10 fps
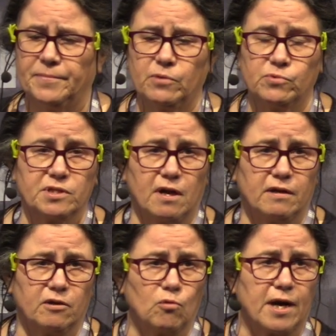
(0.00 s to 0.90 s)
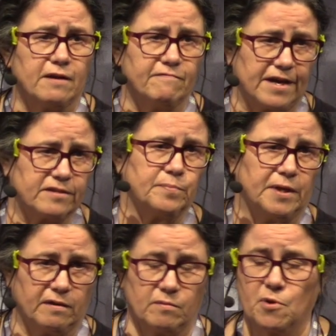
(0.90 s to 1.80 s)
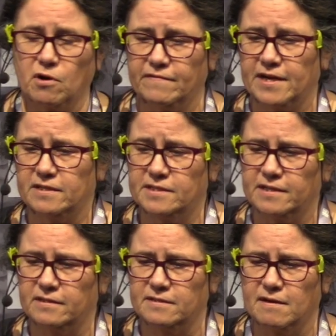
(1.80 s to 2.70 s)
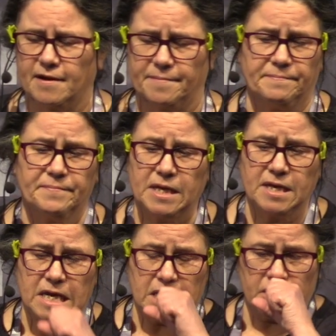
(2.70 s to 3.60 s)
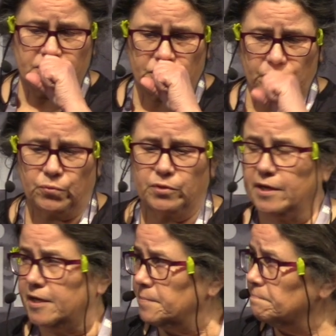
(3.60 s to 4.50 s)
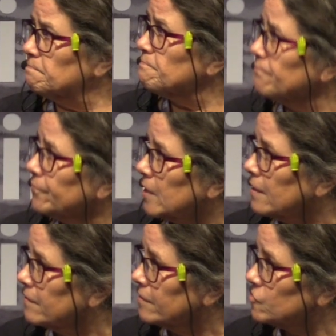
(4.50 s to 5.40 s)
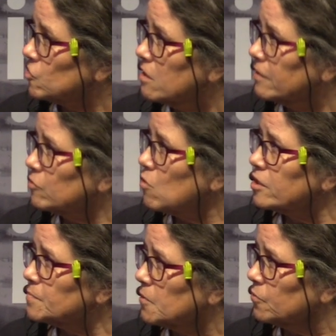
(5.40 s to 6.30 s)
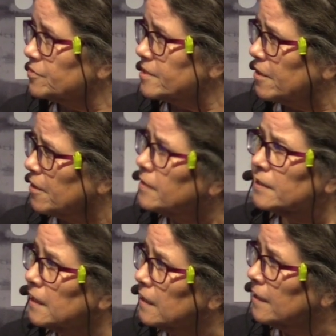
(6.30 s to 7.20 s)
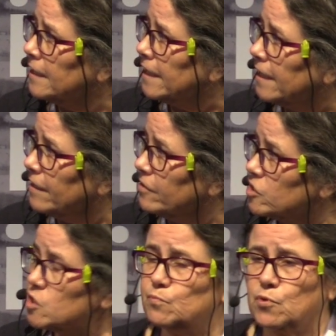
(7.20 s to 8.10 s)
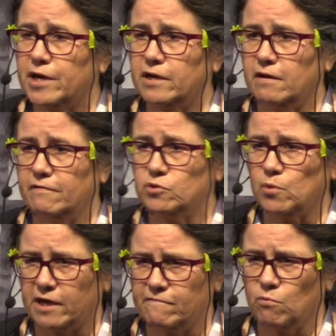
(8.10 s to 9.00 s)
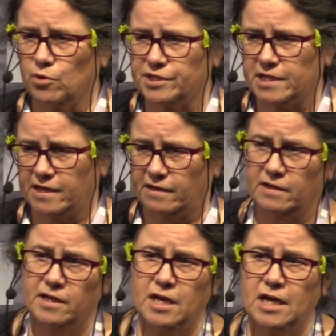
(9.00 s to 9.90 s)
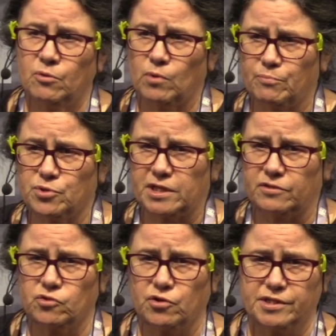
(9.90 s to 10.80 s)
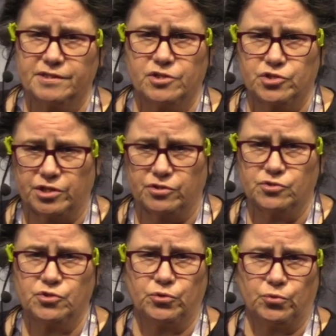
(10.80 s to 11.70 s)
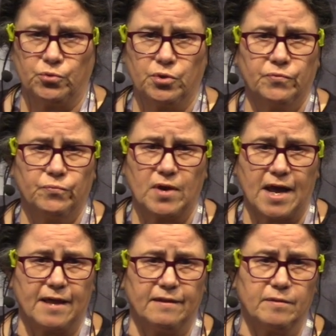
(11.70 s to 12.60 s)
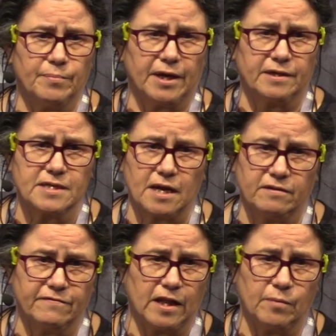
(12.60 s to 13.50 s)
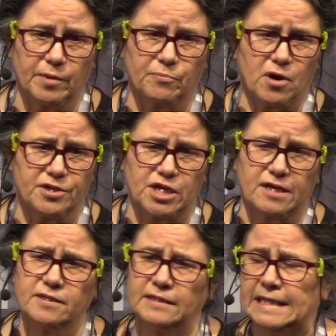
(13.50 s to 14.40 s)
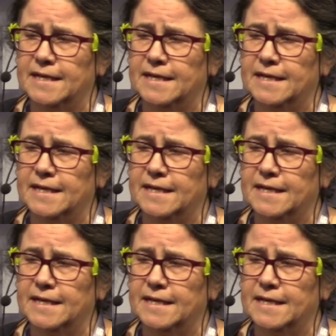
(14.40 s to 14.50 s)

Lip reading: it was not a great investment on the part of ISC at the time. So the skull and crossbones there in the spring of 2014 represents our decision to end the Bind 10 development project.